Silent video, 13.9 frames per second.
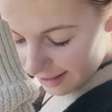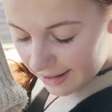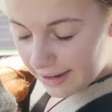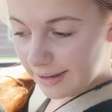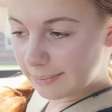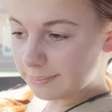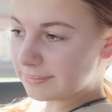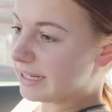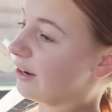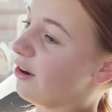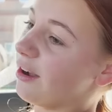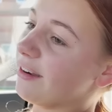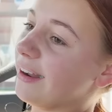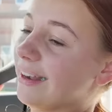I
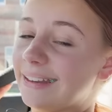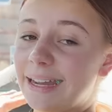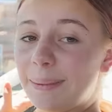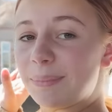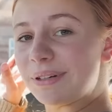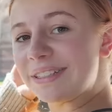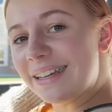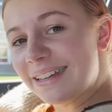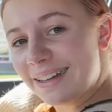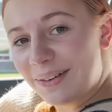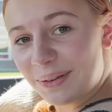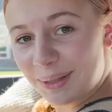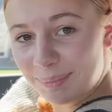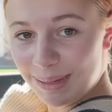got
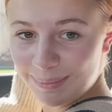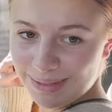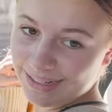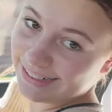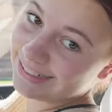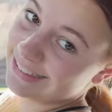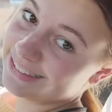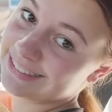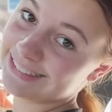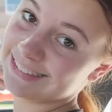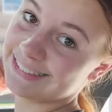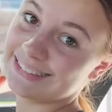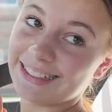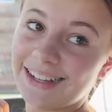98% on the baby.
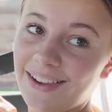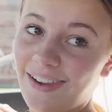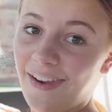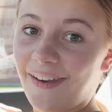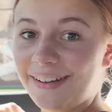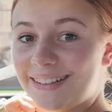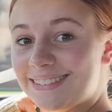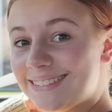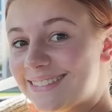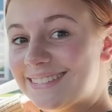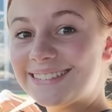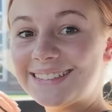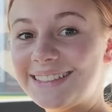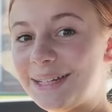
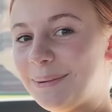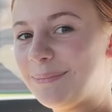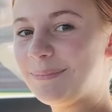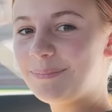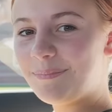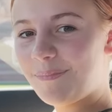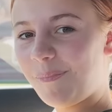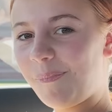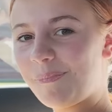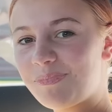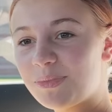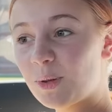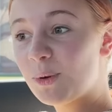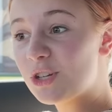Nice. Yep.
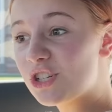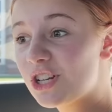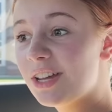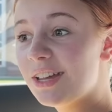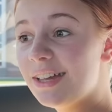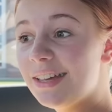Which that's